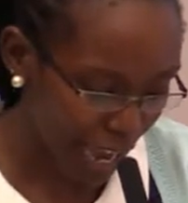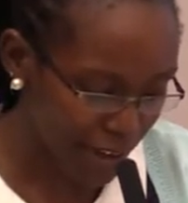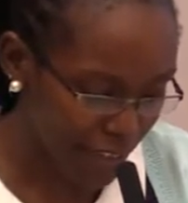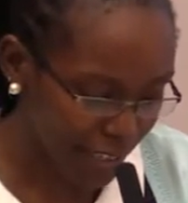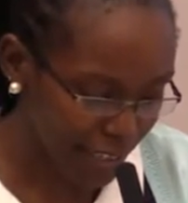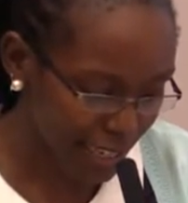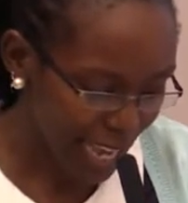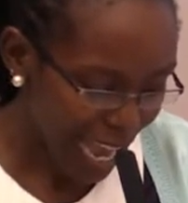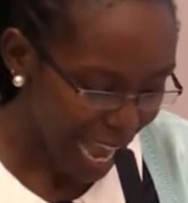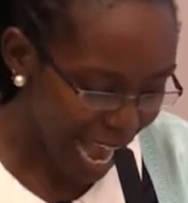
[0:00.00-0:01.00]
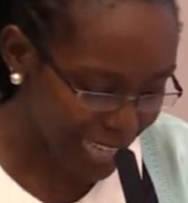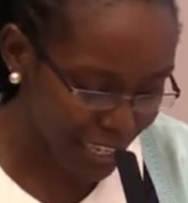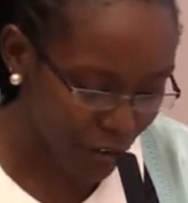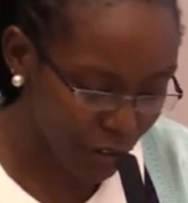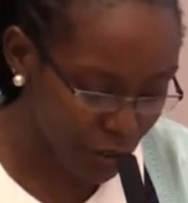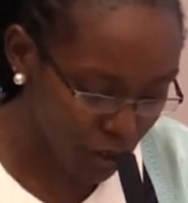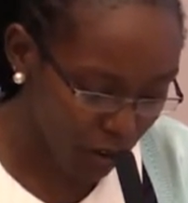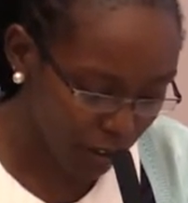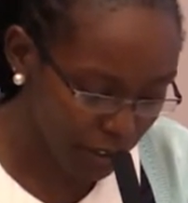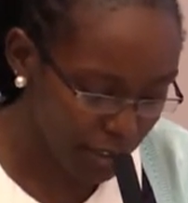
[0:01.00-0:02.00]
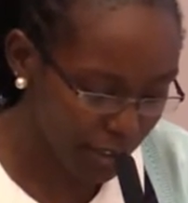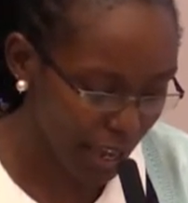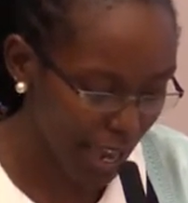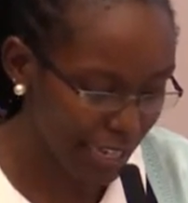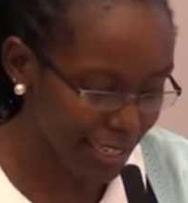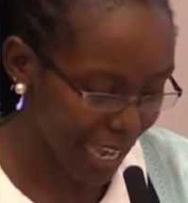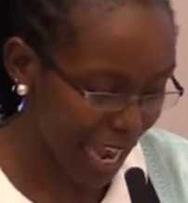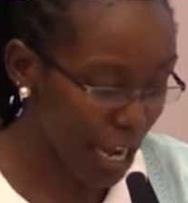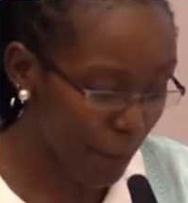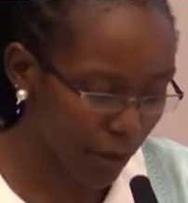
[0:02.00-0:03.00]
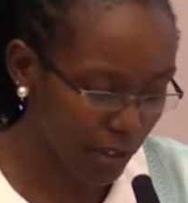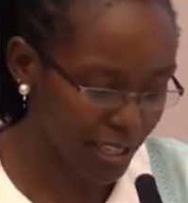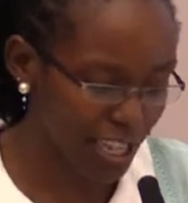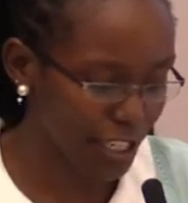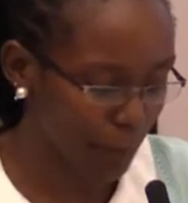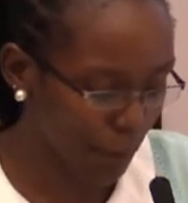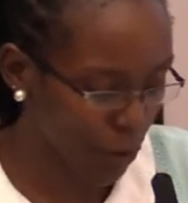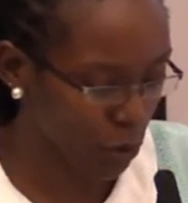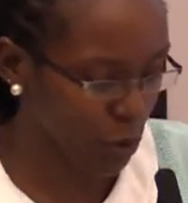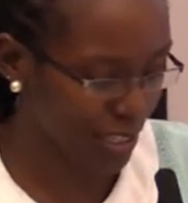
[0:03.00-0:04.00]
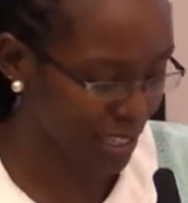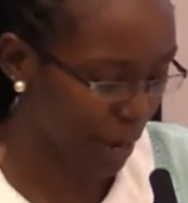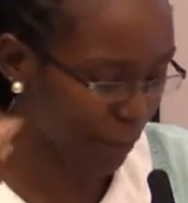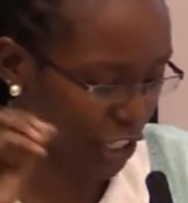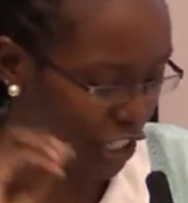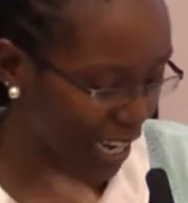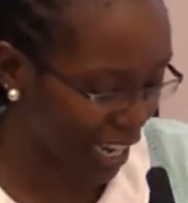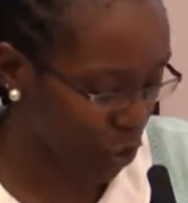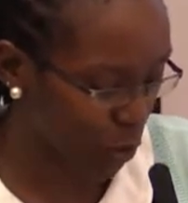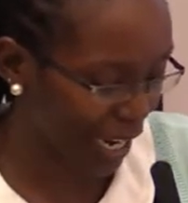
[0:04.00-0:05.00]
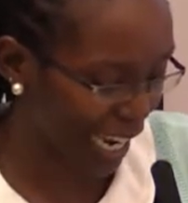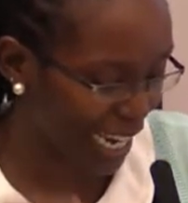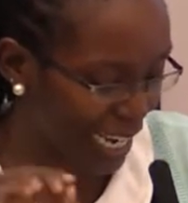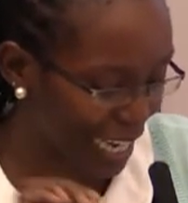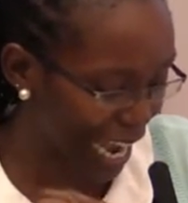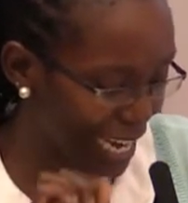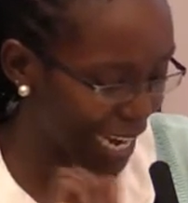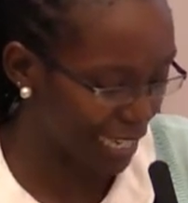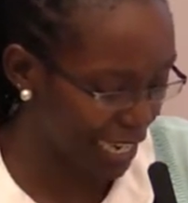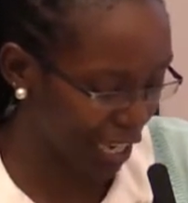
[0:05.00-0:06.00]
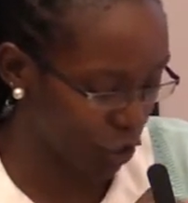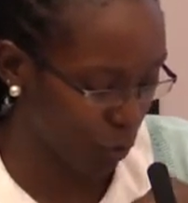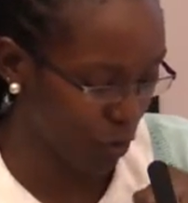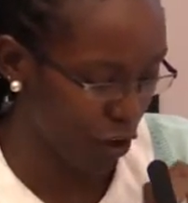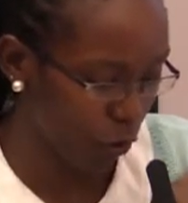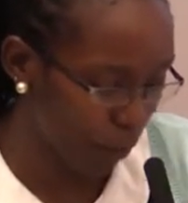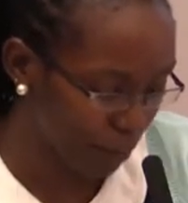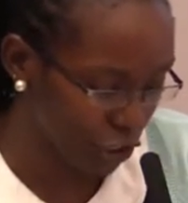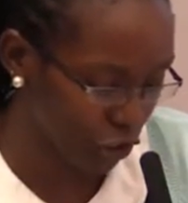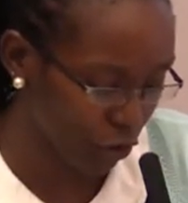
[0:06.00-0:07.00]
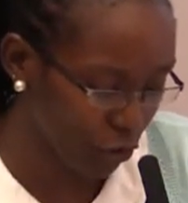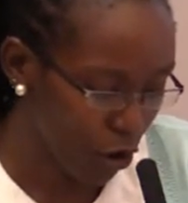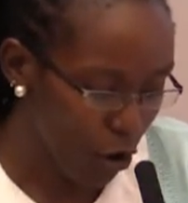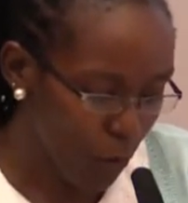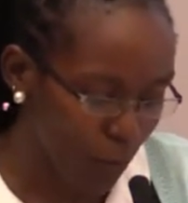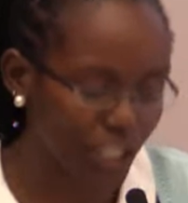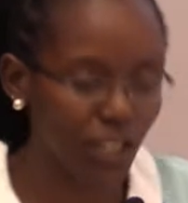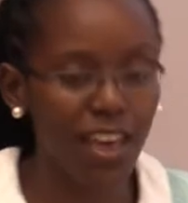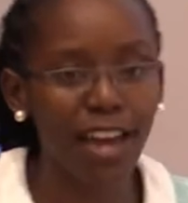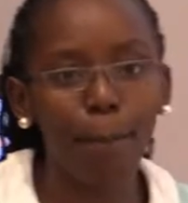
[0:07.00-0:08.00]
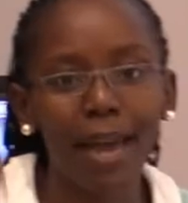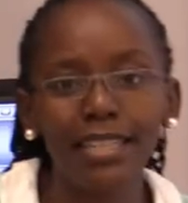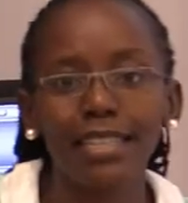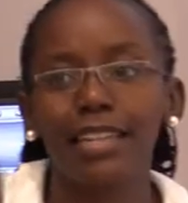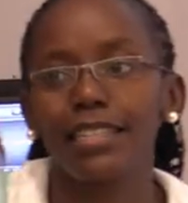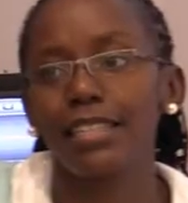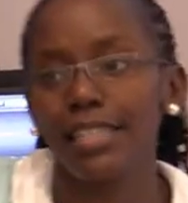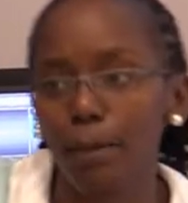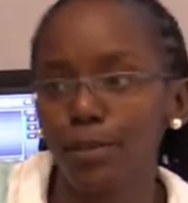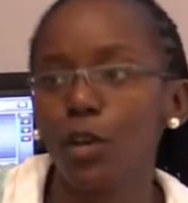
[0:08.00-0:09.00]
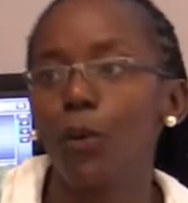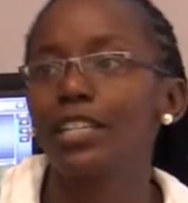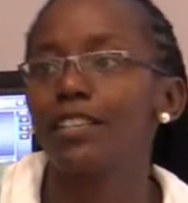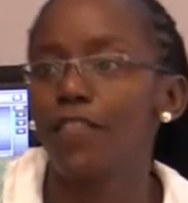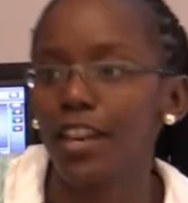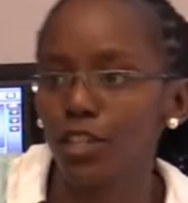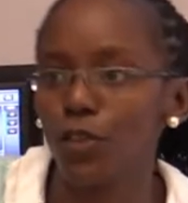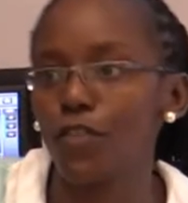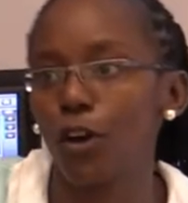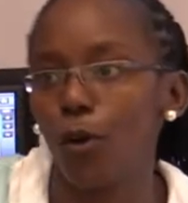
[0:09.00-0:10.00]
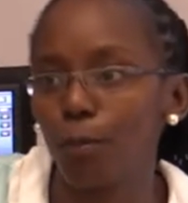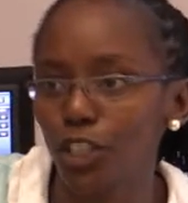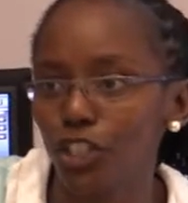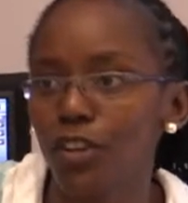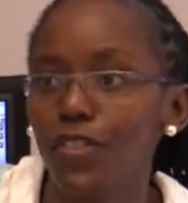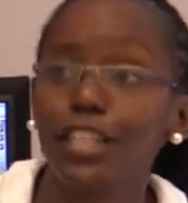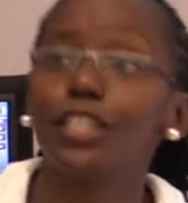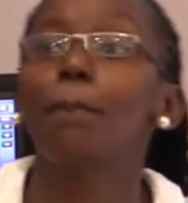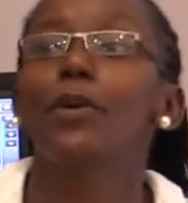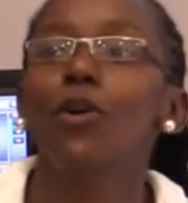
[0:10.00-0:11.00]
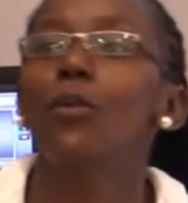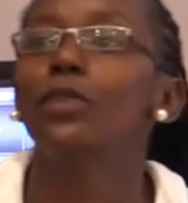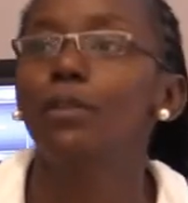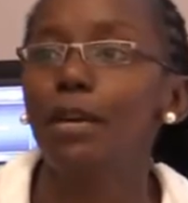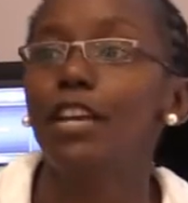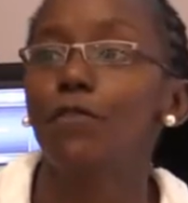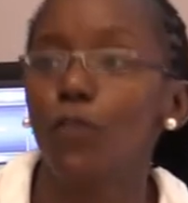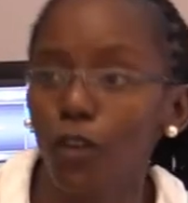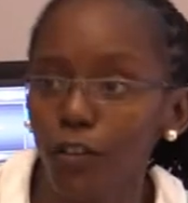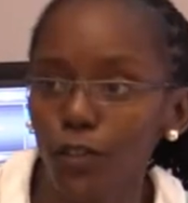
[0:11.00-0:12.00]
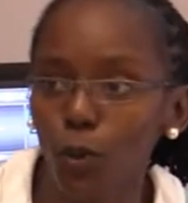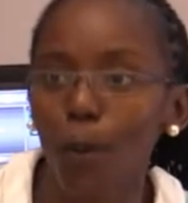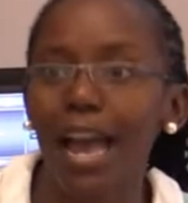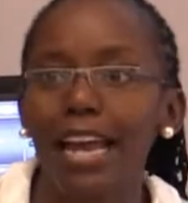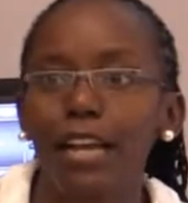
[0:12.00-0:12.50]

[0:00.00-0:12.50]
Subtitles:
and that As a result, it enabled the DPO to establish a network and a linkage with the Commission, which then meant that in subsequent events of the Commission, the DPO would be involved where